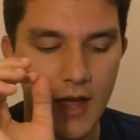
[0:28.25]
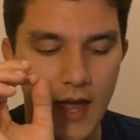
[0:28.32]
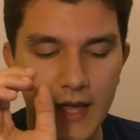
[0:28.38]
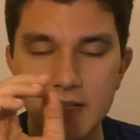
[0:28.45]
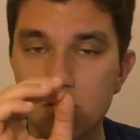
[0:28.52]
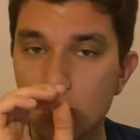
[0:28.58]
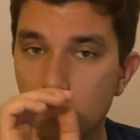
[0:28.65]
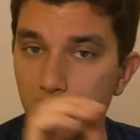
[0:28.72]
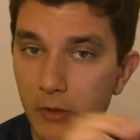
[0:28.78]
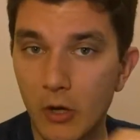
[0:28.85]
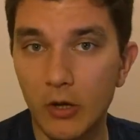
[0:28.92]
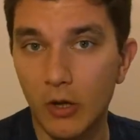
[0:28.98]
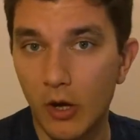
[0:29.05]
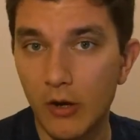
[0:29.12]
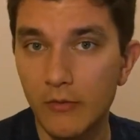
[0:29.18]
And to top it
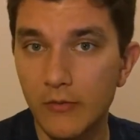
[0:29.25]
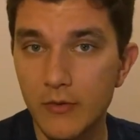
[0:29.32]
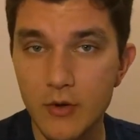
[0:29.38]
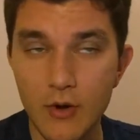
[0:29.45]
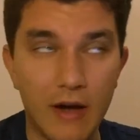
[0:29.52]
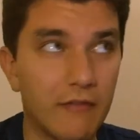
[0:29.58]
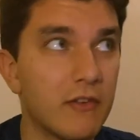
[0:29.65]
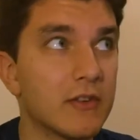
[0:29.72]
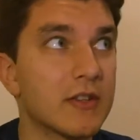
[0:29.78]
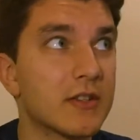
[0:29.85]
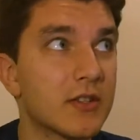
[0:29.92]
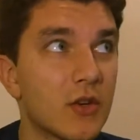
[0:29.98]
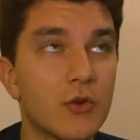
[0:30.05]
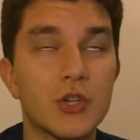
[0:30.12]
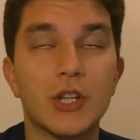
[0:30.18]
all off, you have a
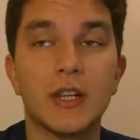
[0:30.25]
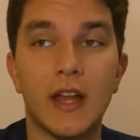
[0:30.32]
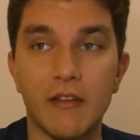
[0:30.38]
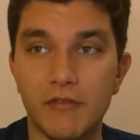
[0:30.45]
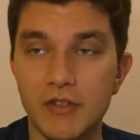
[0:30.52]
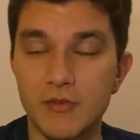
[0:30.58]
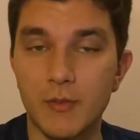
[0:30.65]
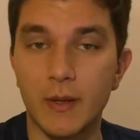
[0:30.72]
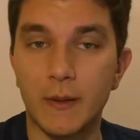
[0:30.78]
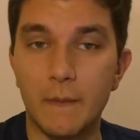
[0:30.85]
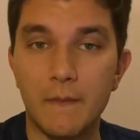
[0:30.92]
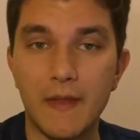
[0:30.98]
social life as well.